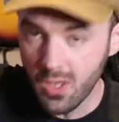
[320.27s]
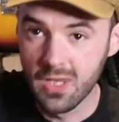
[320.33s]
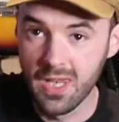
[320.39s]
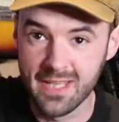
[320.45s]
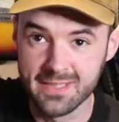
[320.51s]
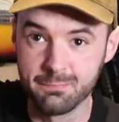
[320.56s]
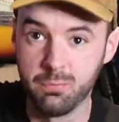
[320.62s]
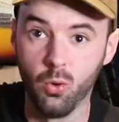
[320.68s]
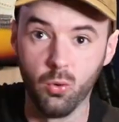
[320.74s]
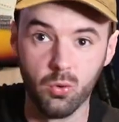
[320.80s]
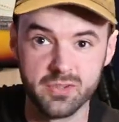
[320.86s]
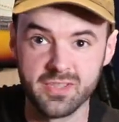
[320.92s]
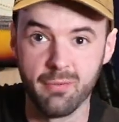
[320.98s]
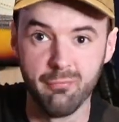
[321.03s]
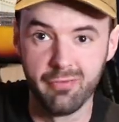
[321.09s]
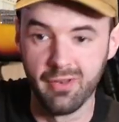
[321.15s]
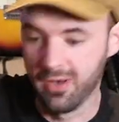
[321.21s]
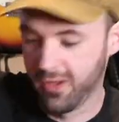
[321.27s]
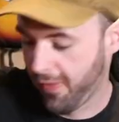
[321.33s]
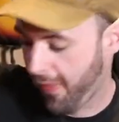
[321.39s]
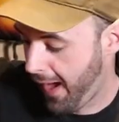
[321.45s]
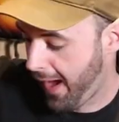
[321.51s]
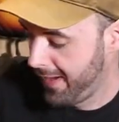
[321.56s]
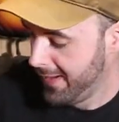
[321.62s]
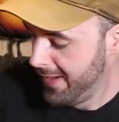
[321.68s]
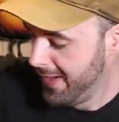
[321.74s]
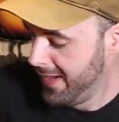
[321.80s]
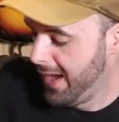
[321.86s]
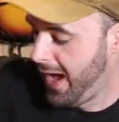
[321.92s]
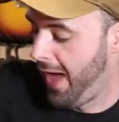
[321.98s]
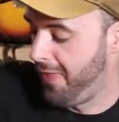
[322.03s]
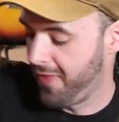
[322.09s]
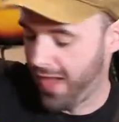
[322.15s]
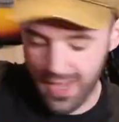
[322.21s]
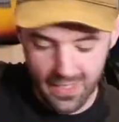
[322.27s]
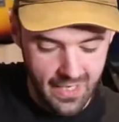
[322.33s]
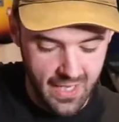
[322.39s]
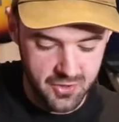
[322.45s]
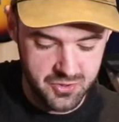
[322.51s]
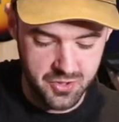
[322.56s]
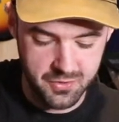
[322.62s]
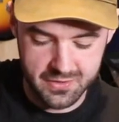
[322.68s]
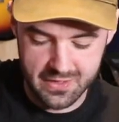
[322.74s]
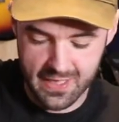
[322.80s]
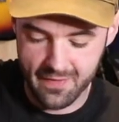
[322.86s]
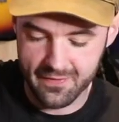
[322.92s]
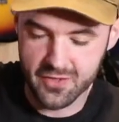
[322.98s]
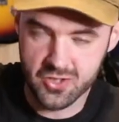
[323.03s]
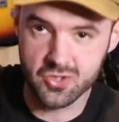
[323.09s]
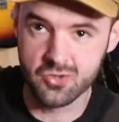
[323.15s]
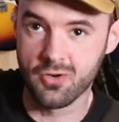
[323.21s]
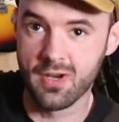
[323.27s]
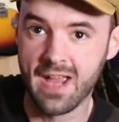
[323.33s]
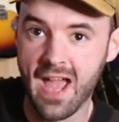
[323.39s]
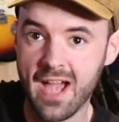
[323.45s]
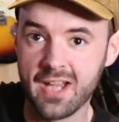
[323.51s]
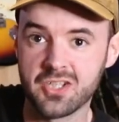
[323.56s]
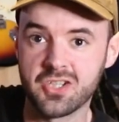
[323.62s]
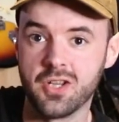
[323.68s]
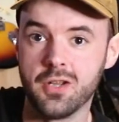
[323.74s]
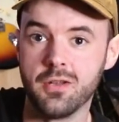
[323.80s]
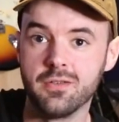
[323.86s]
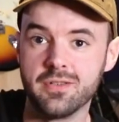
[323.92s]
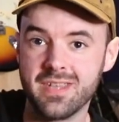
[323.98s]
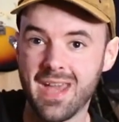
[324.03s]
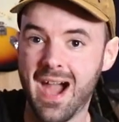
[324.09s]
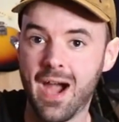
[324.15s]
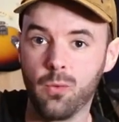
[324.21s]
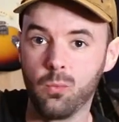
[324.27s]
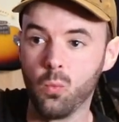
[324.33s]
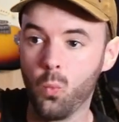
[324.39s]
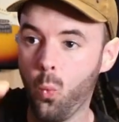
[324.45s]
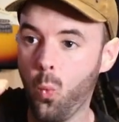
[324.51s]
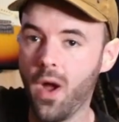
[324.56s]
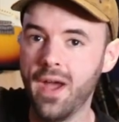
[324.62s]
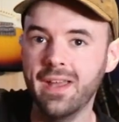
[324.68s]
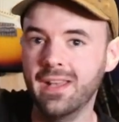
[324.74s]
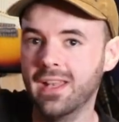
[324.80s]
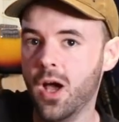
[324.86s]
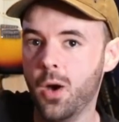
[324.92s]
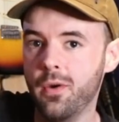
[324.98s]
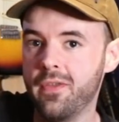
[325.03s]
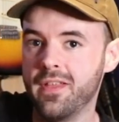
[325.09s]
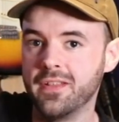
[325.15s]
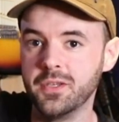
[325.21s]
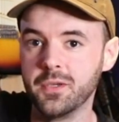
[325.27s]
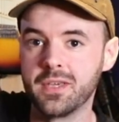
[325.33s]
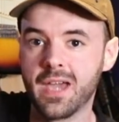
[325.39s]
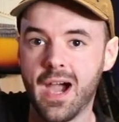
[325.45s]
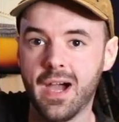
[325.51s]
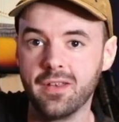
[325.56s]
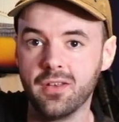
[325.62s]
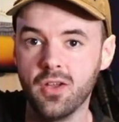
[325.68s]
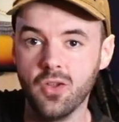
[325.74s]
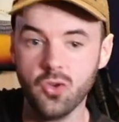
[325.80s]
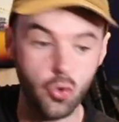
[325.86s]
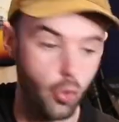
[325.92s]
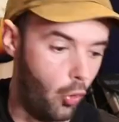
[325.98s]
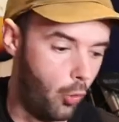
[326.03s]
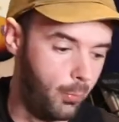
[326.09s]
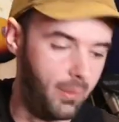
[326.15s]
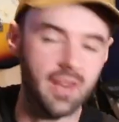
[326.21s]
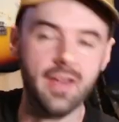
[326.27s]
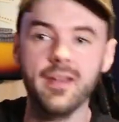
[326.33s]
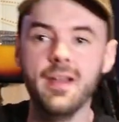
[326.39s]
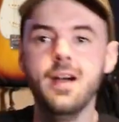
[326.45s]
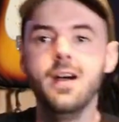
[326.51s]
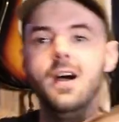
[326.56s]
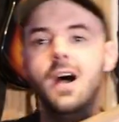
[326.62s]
Les Paul, something like that. And that allows you to get the string action down way lower than you can normally.